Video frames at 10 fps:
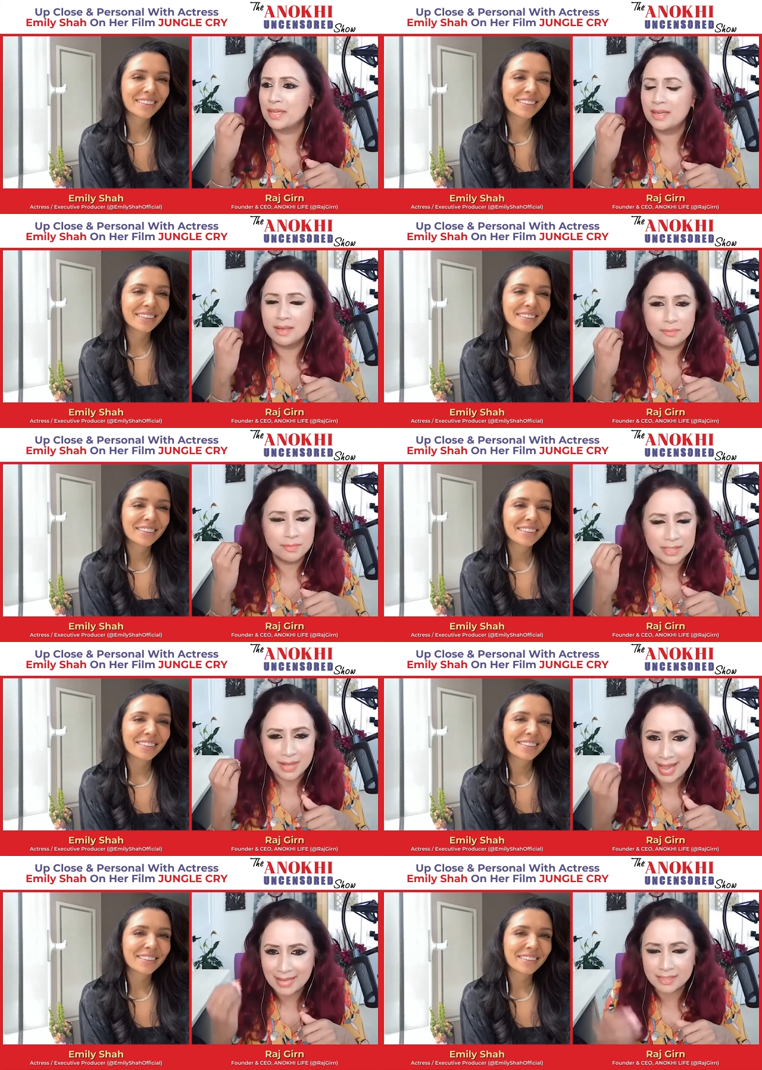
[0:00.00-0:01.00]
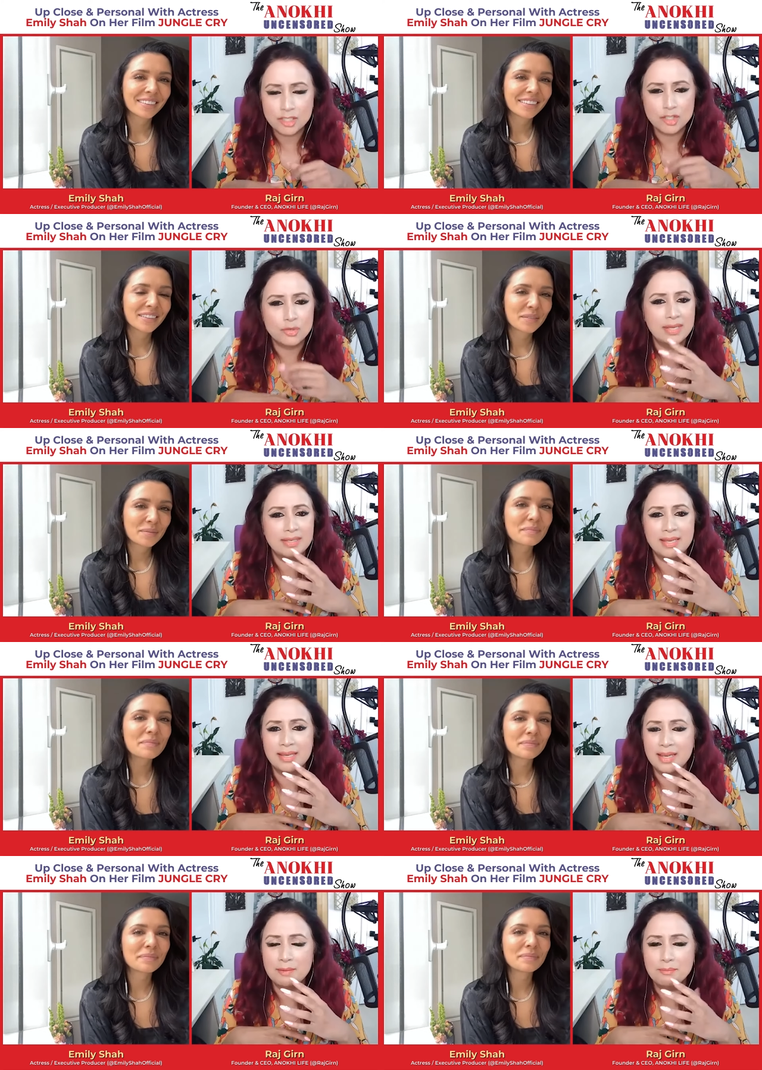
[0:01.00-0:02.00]
Speaker 1: um, you know, actor
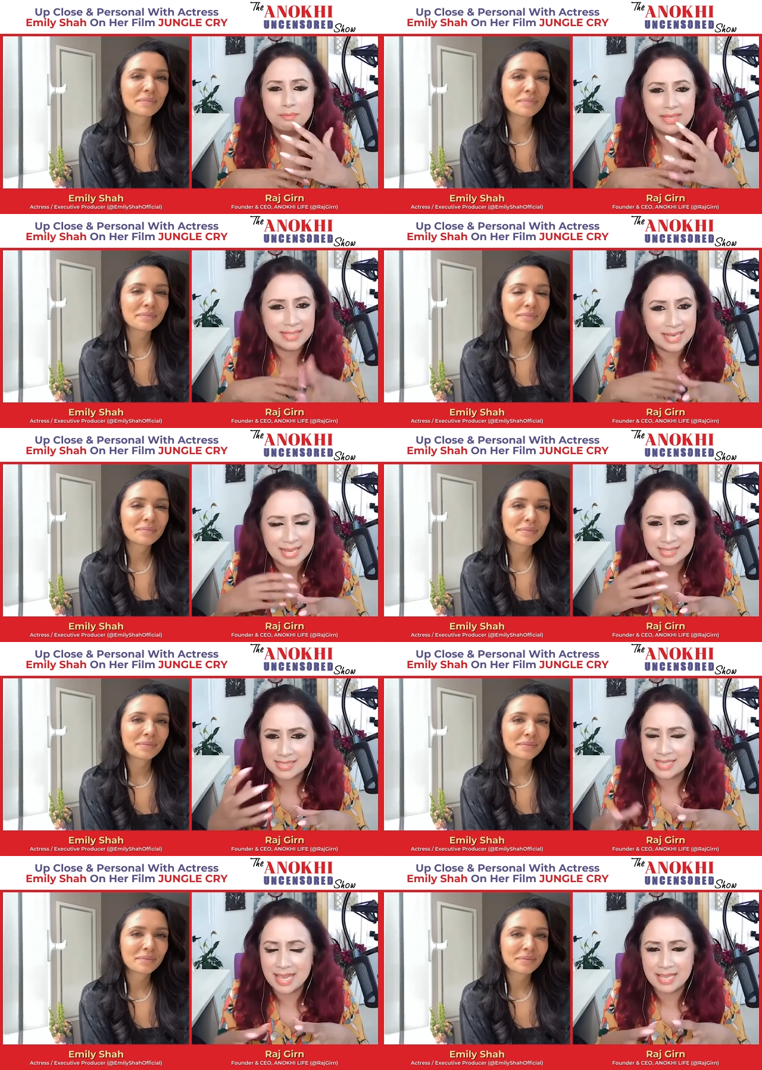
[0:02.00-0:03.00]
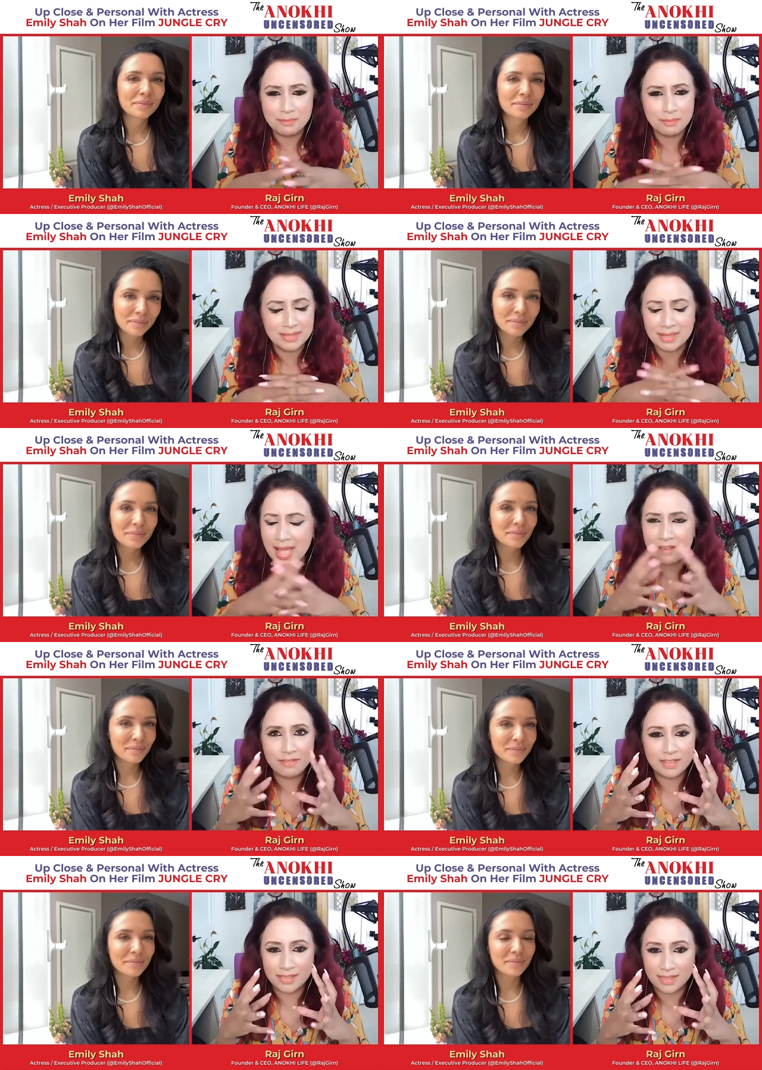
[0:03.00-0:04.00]
training, mm-hmm. media entertainment,
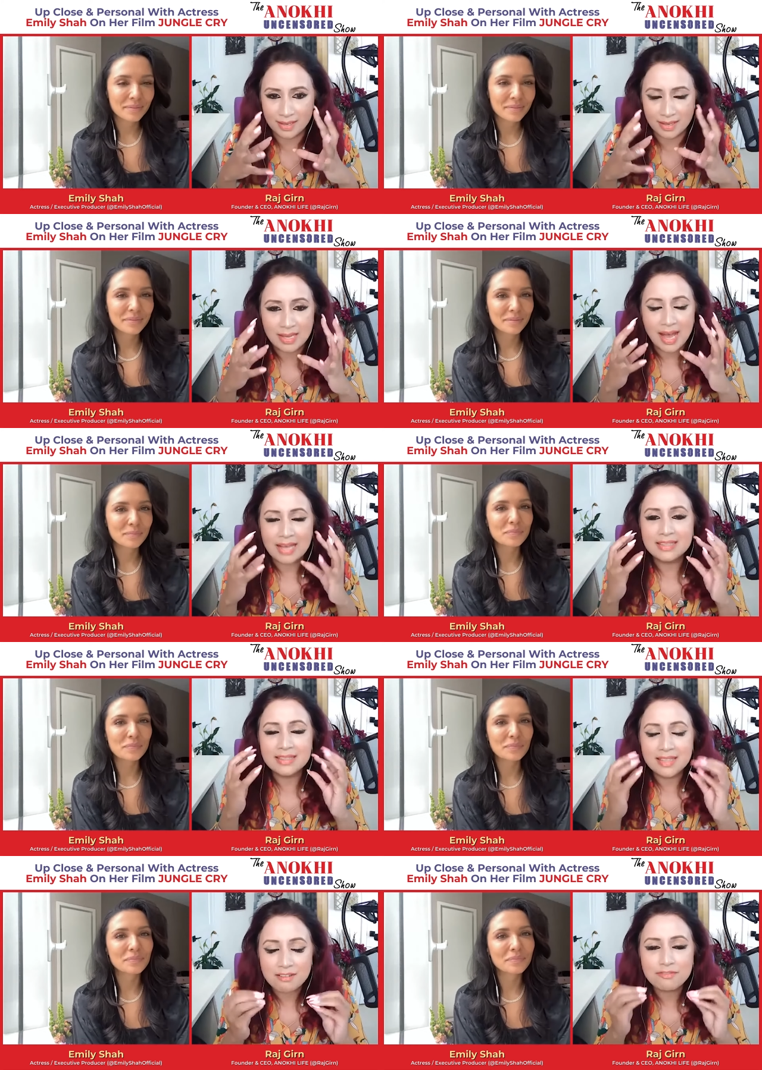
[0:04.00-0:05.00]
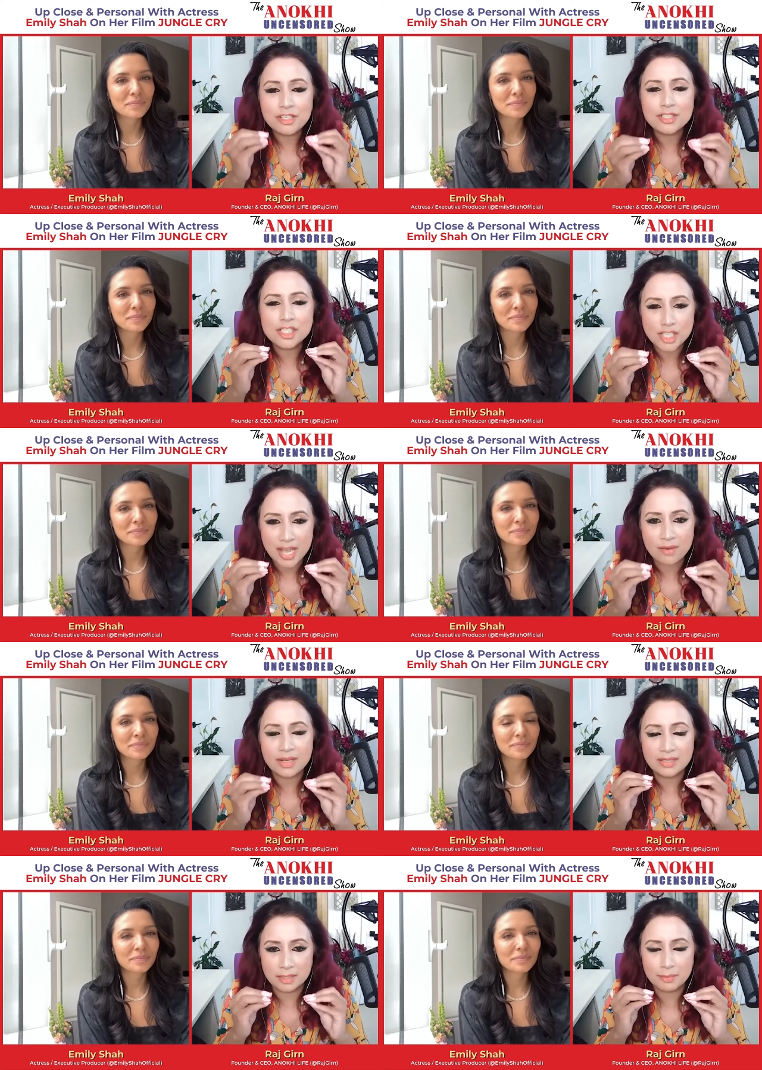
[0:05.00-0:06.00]
everything. I'd mm-hmm. love for you to share
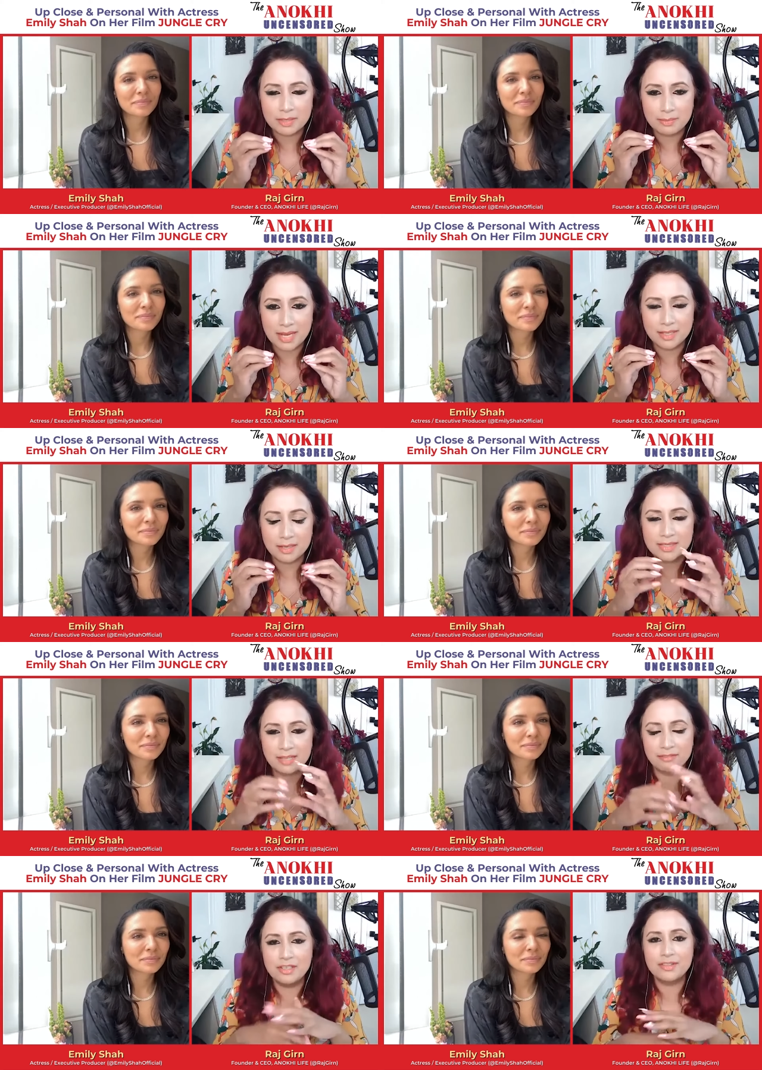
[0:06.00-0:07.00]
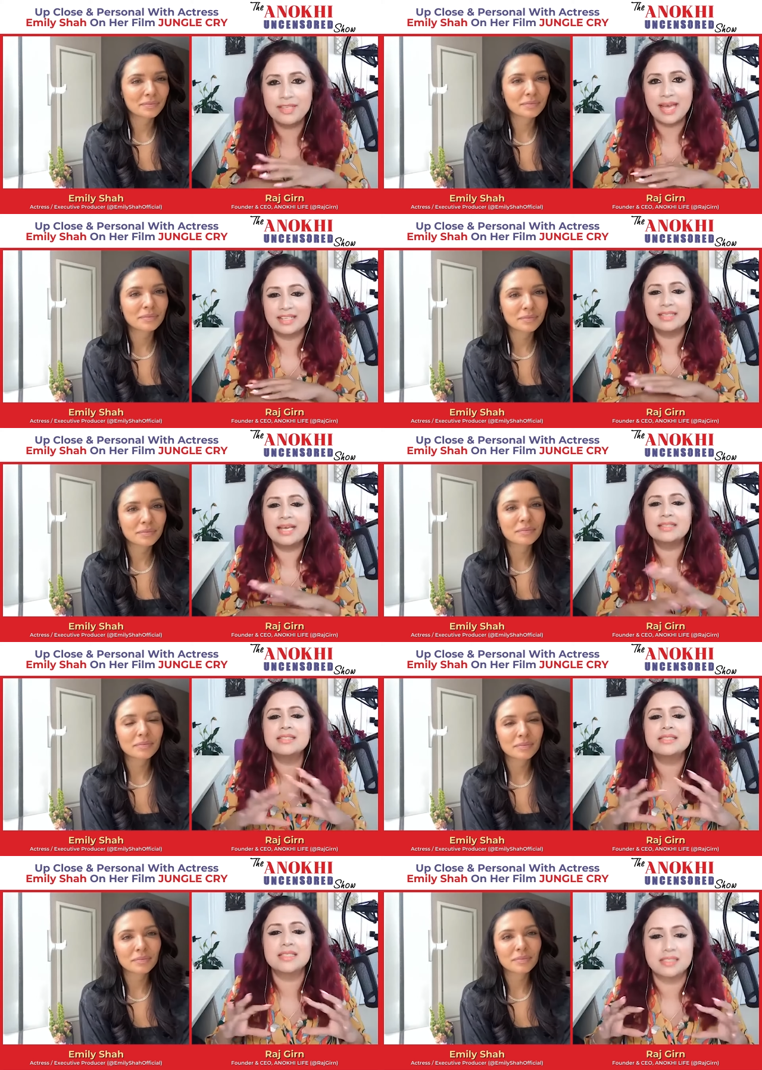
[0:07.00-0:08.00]
a little bit about that because I mm-hmm. feel the
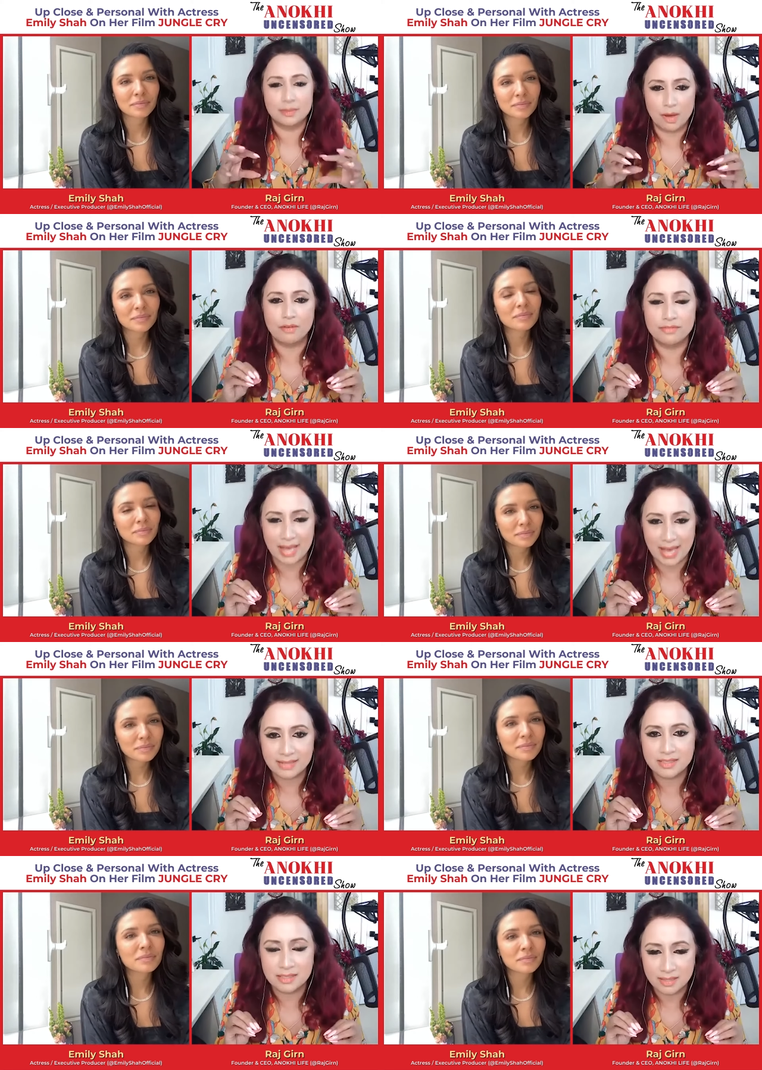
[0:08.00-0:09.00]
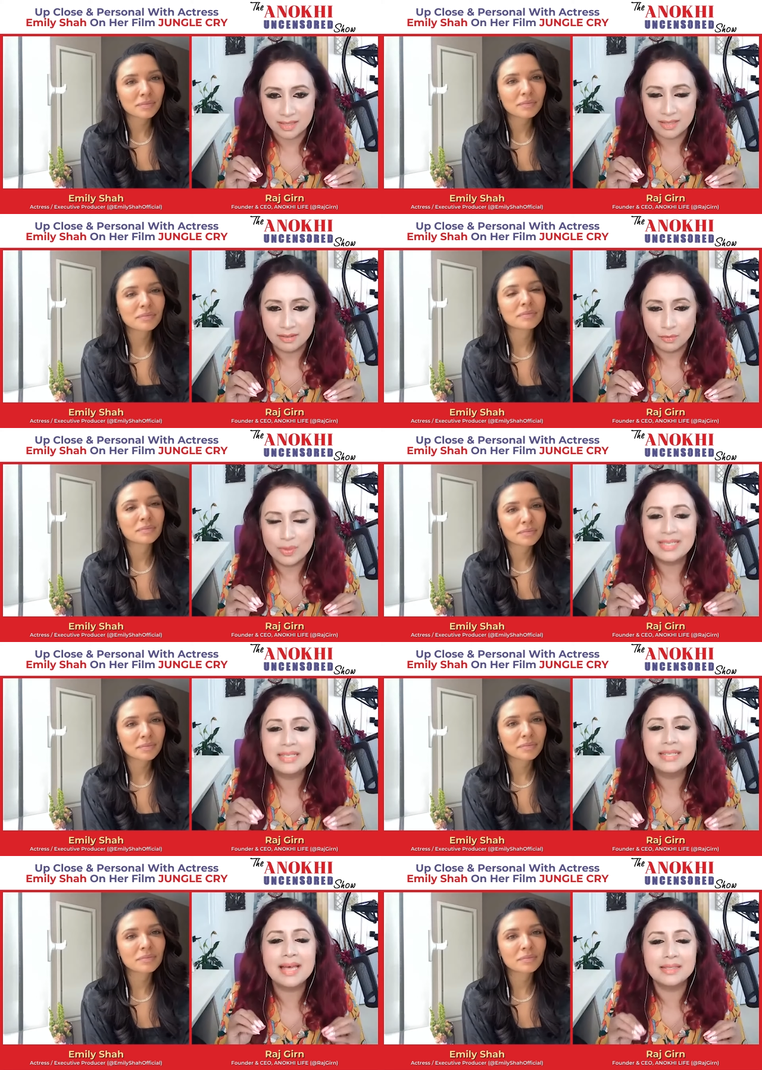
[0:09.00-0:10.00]
eclecticism of that
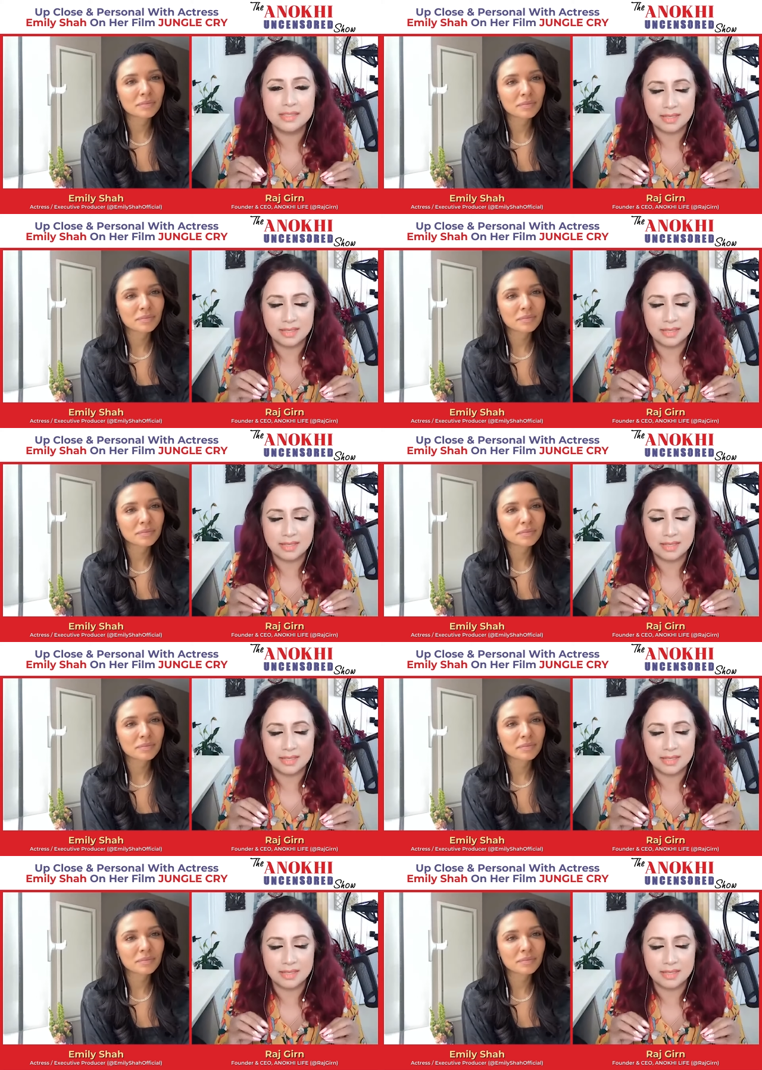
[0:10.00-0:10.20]
really lends to